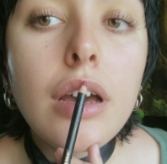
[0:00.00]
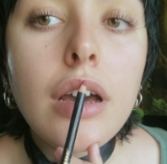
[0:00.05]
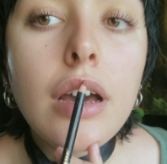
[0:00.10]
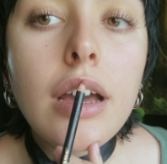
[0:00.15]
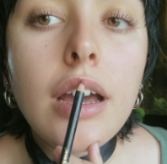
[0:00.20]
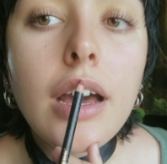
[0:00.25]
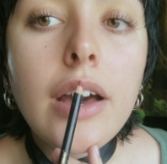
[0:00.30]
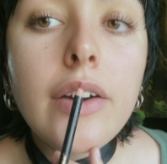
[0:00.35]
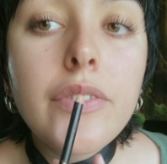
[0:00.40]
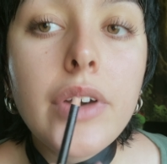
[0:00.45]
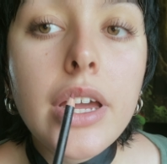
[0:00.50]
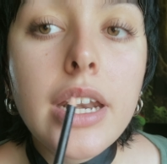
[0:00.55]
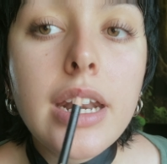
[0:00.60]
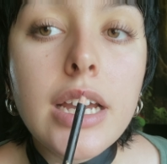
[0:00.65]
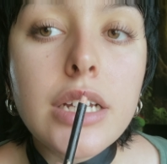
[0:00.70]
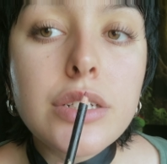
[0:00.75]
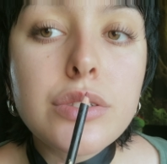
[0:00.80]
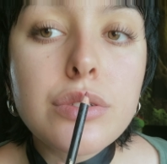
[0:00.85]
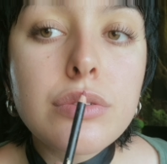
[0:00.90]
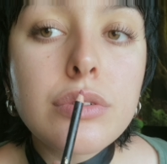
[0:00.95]
I have a
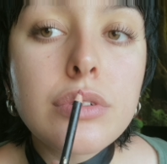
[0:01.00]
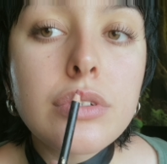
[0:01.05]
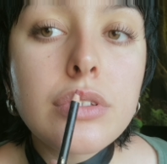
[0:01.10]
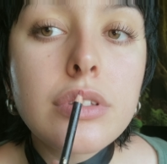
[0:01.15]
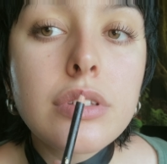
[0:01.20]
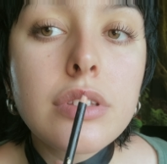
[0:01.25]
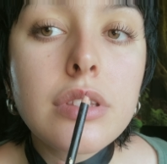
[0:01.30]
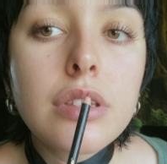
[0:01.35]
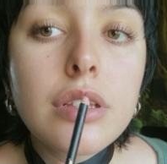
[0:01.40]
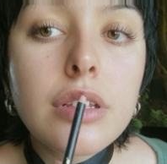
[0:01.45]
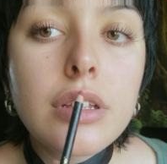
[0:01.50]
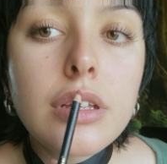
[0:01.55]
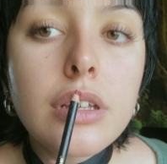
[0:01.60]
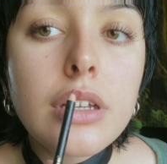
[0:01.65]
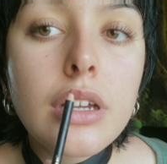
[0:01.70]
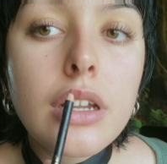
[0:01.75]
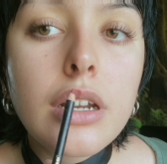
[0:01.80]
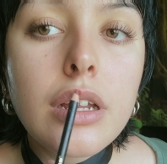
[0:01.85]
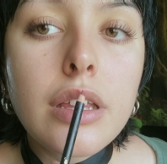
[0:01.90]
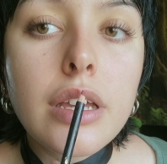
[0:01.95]
natural
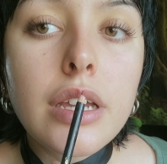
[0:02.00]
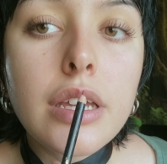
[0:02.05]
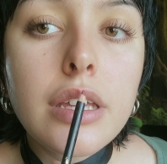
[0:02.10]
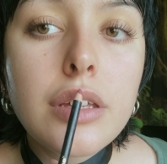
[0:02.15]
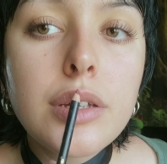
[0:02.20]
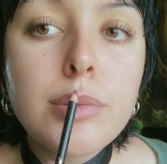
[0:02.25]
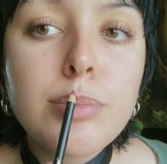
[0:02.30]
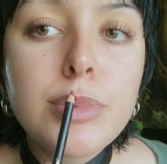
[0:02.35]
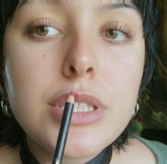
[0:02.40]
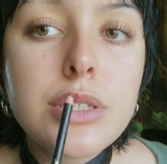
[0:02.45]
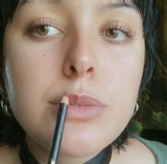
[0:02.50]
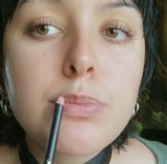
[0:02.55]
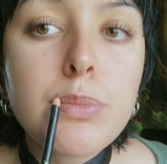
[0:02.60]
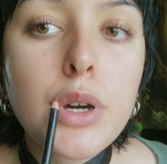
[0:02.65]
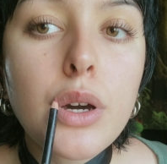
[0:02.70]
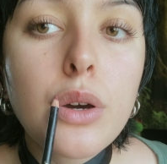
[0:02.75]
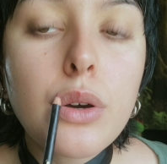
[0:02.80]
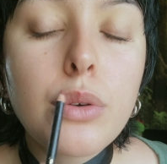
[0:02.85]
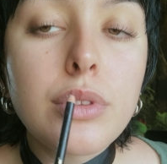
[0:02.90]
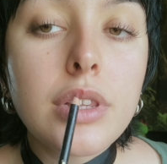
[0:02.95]
kind of like Cupid's
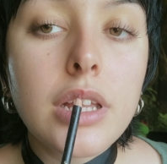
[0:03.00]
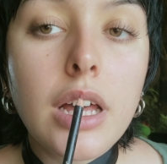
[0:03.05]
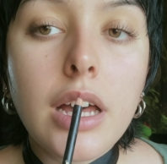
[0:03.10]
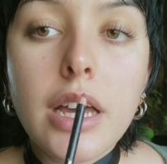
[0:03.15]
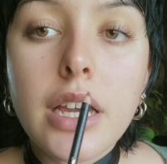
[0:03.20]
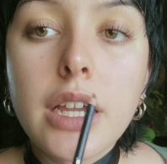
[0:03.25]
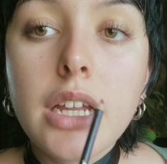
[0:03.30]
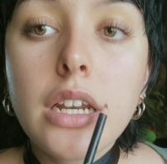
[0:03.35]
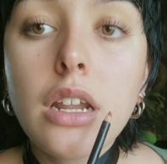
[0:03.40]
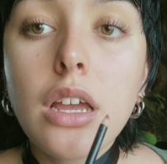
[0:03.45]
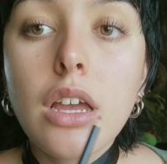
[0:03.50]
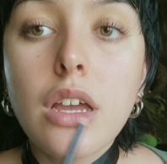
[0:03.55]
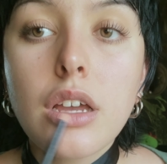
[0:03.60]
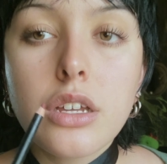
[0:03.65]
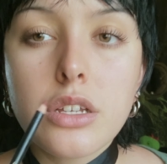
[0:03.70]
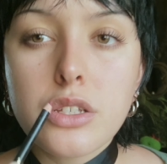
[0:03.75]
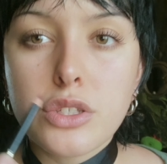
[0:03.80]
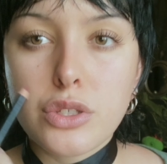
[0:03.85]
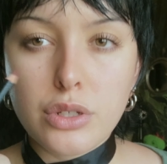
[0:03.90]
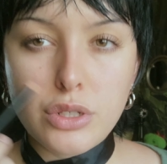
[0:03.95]
bow line,
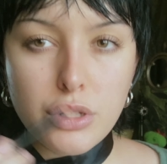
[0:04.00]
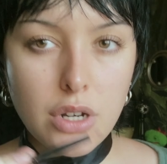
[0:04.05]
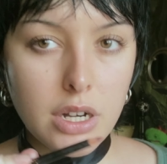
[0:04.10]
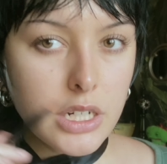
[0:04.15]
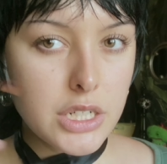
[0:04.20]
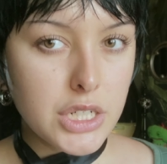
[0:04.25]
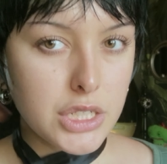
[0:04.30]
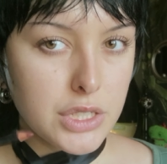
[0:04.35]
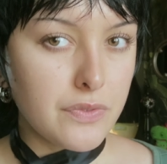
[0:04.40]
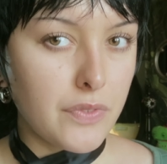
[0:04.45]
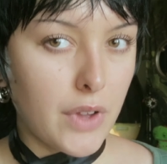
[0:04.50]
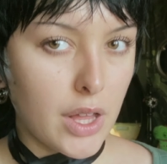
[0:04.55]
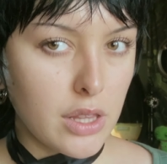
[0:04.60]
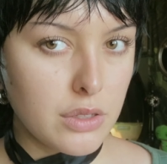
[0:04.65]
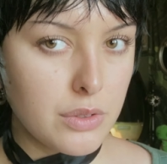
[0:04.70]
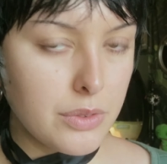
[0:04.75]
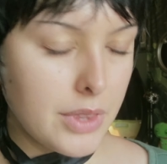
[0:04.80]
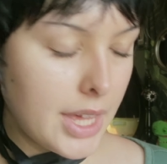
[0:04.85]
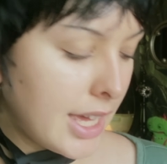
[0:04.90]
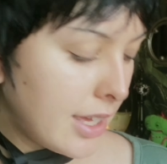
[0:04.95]
so I try to just
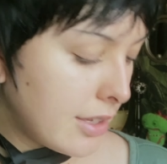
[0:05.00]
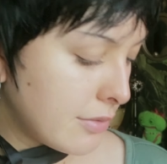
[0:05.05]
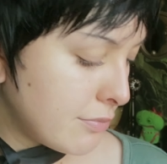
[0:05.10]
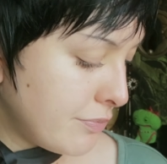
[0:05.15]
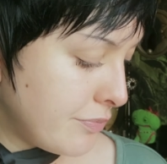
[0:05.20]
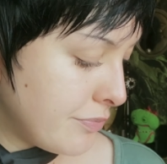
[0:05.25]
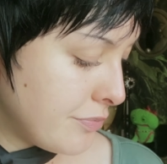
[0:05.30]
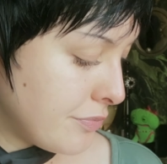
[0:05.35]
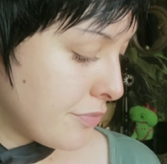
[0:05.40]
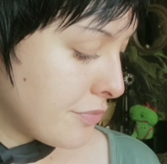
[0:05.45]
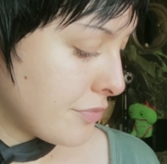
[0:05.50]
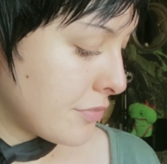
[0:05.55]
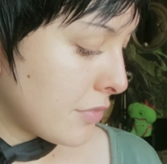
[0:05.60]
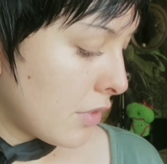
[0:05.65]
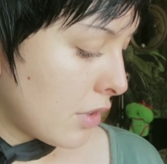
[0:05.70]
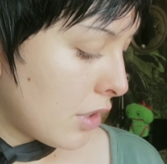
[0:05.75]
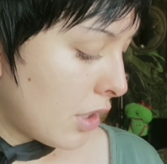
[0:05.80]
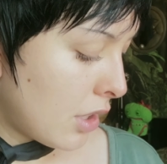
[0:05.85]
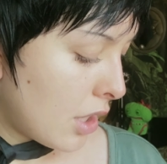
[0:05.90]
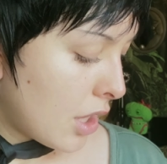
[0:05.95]
follow that
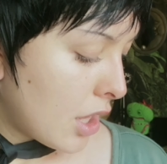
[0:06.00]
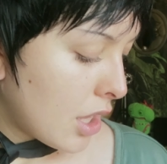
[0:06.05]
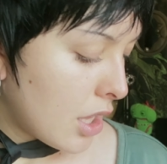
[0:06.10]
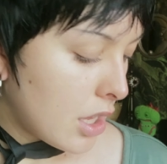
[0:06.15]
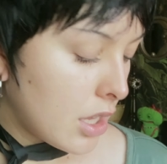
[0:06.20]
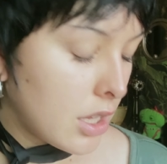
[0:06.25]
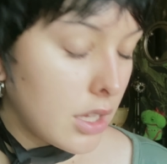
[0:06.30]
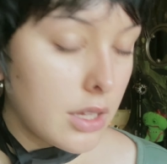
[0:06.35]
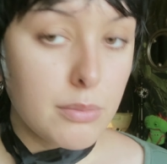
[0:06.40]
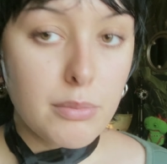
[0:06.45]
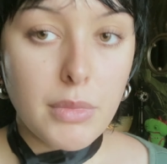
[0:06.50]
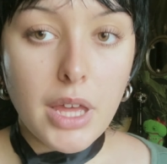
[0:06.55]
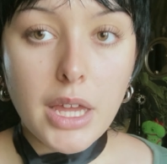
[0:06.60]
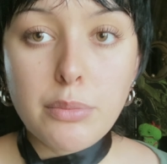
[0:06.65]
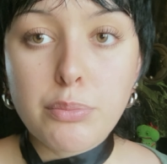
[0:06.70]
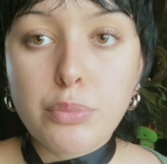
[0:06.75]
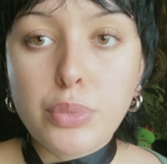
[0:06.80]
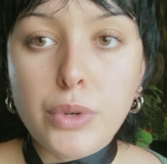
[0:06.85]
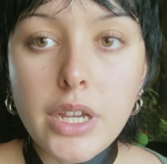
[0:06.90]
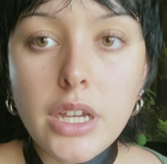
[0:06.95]

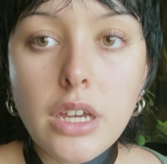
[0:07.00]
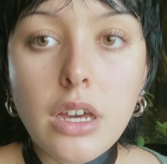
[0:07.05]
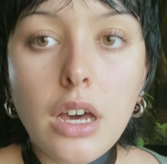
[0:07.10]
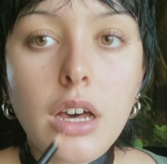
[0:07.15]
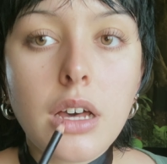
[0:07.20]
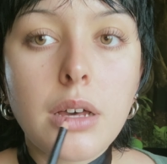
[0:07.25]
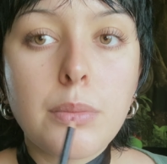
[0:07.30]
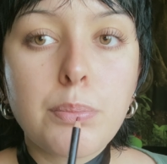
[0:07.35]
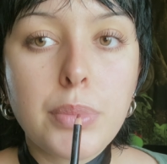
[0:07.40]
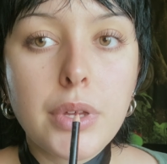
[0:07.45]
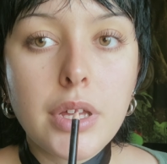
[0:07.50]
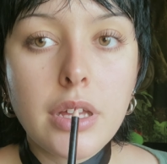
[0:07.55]
and bring up